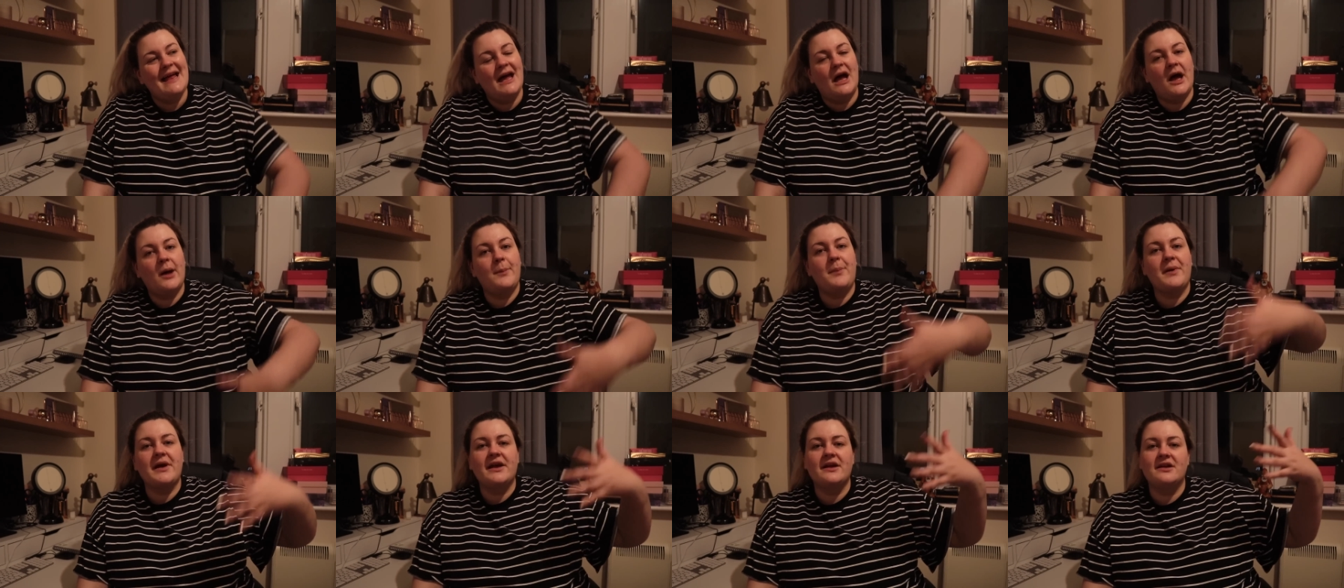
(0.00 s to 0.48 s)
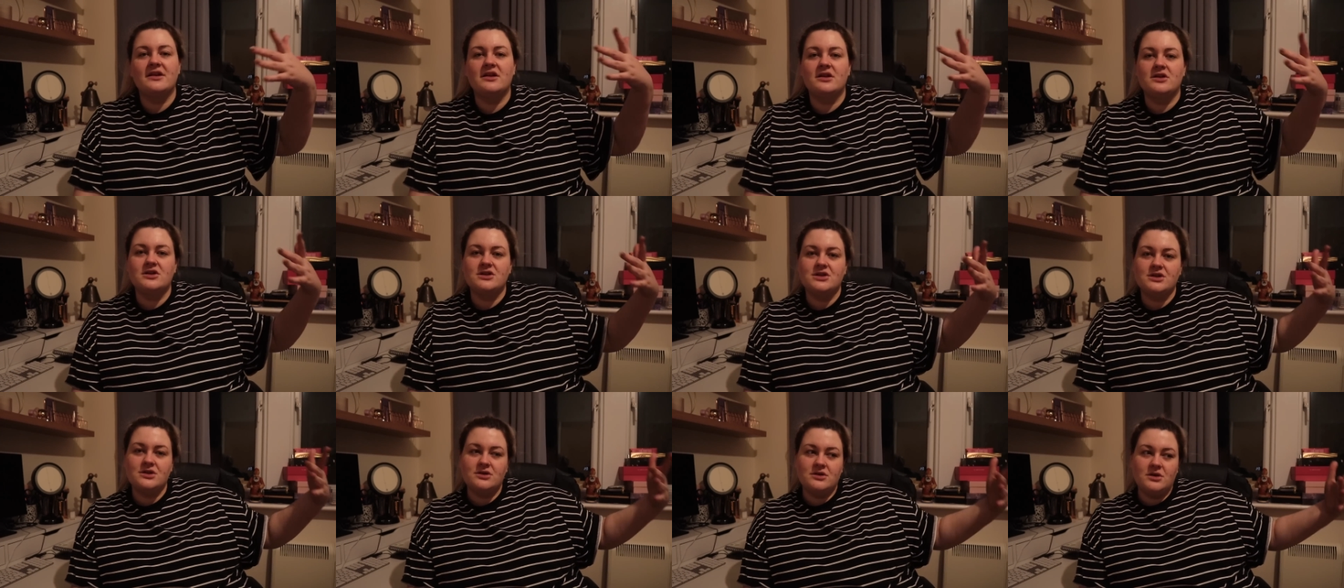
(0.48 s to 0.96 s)
a bit
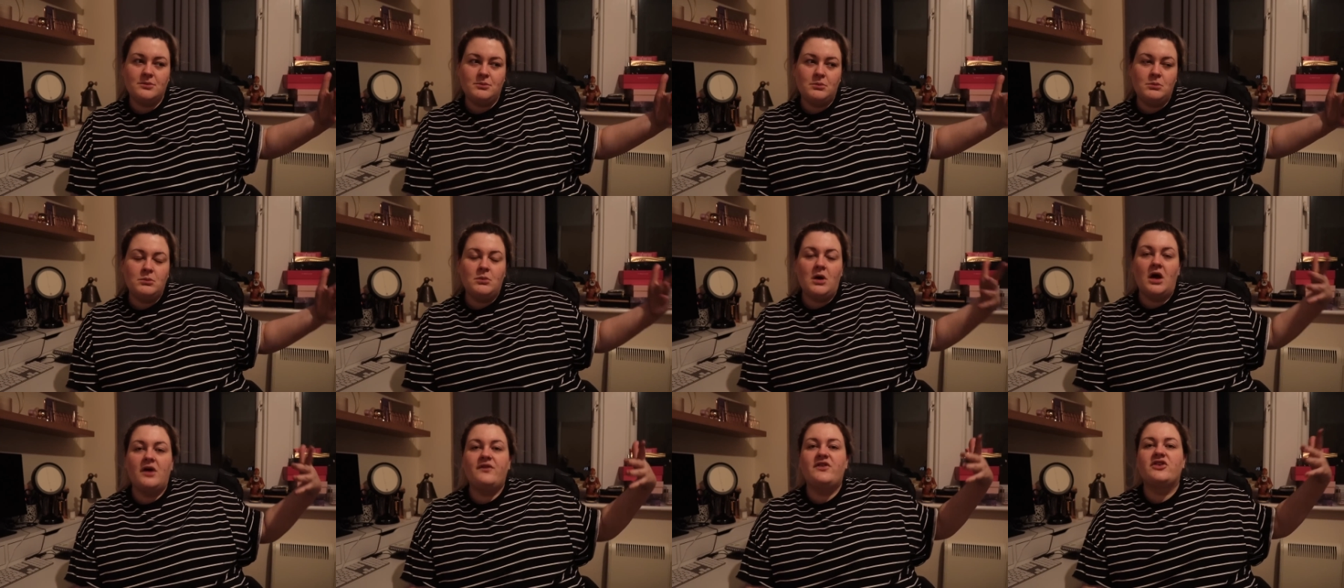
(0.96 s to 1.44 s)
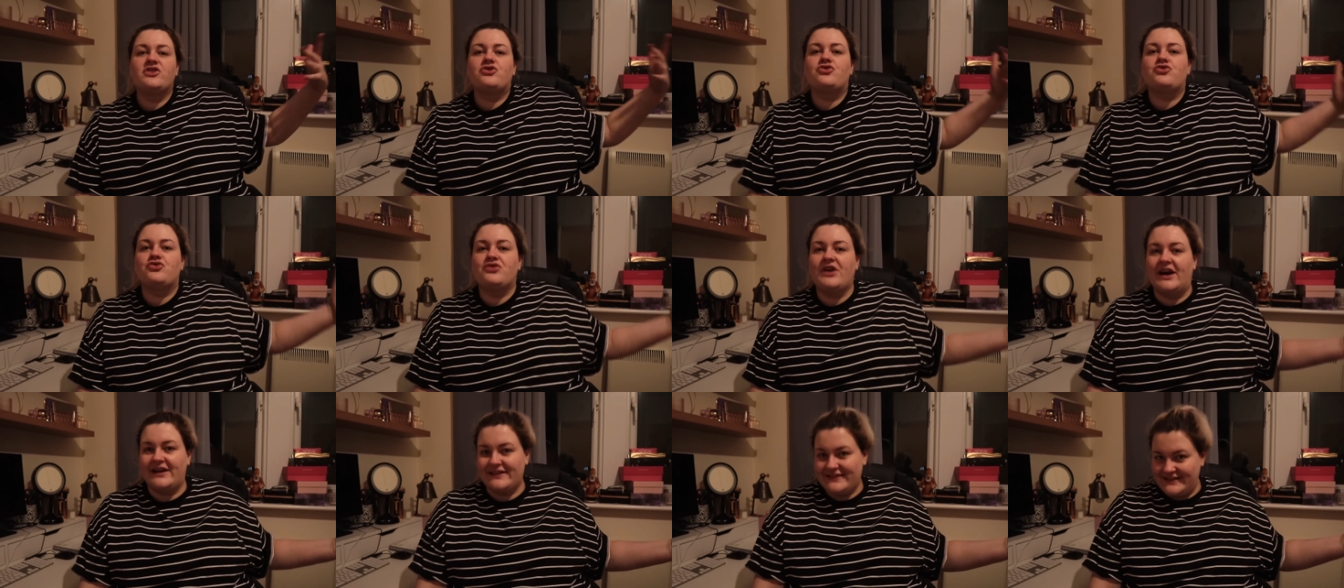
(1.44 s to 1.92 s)
of a
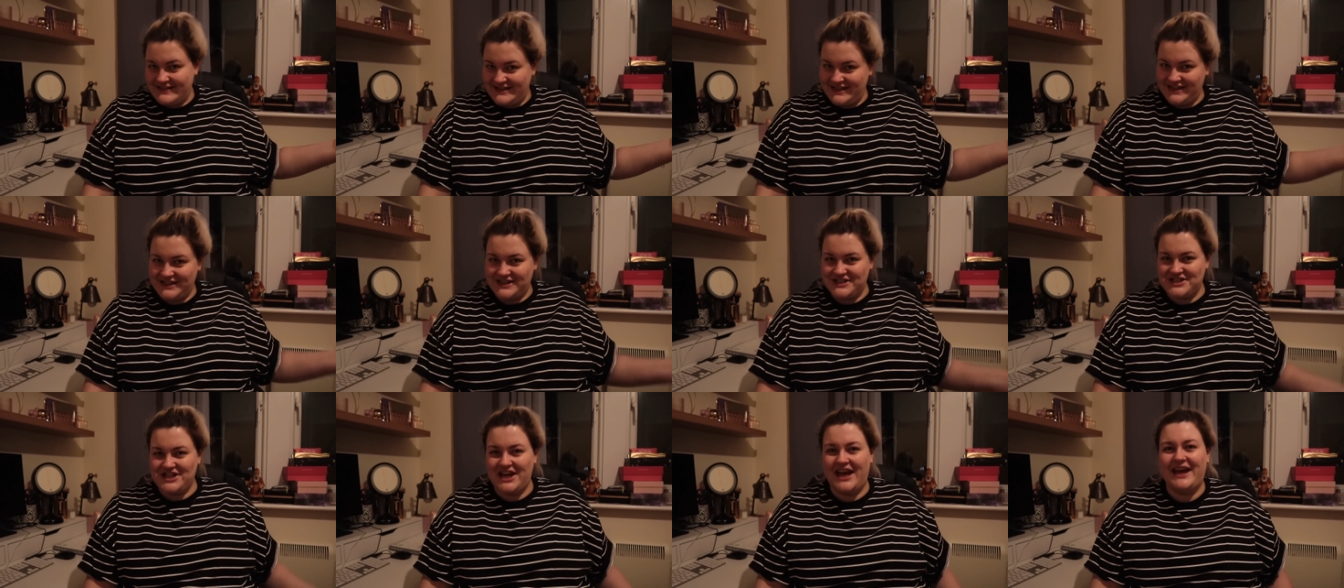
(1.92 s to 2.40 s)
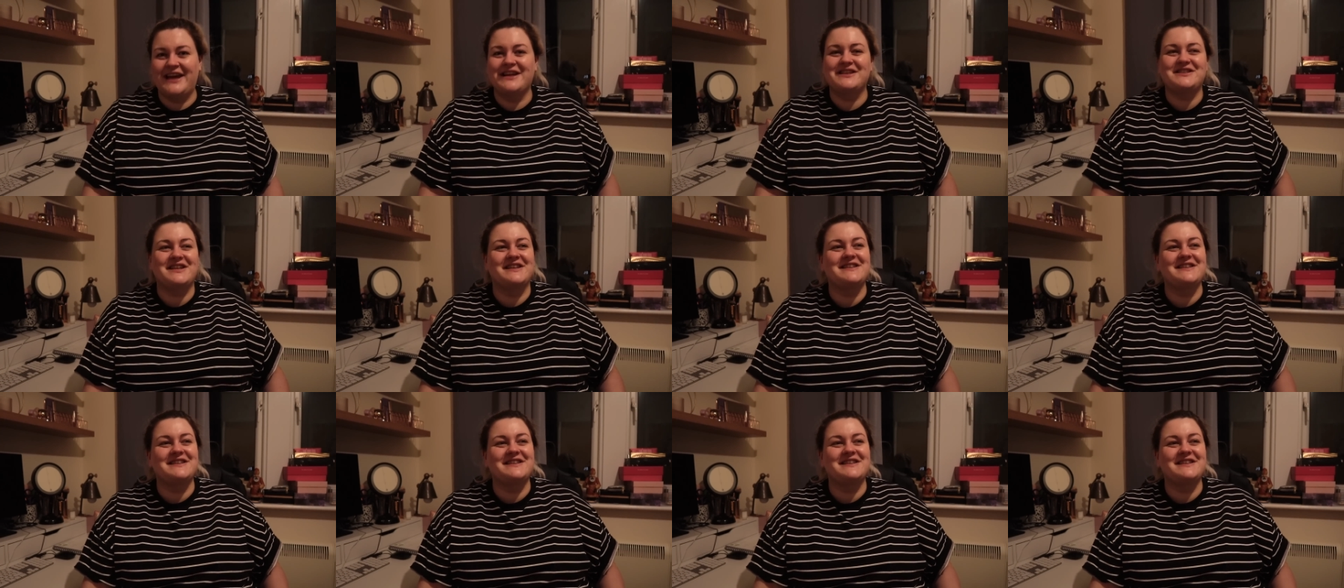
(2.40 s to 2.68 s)
drastic change.